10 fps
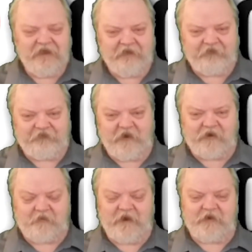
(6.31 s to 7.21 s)
It's
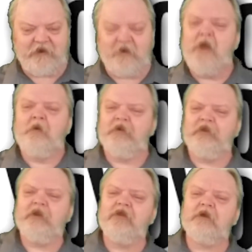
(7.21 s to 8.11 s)
Dark Matter here with
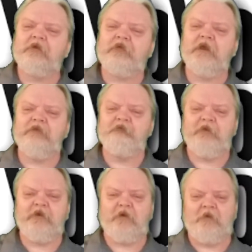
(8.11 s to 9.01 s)
another exciting
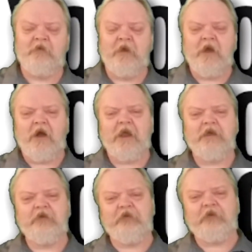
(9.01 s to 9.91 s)
video. All right,
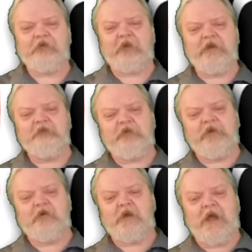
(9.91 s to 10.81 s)
in this exciting
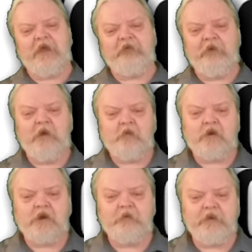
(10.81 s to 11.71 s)
video, guys,
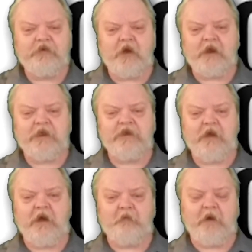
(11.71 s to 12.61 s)
we're going to be talking
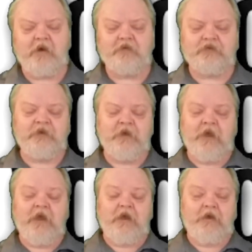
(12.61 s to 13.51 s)
about
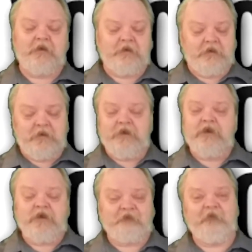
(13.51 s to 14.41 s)

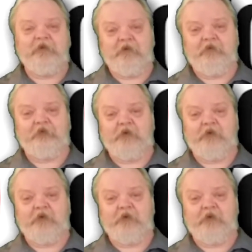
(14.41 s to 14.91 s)
your videos.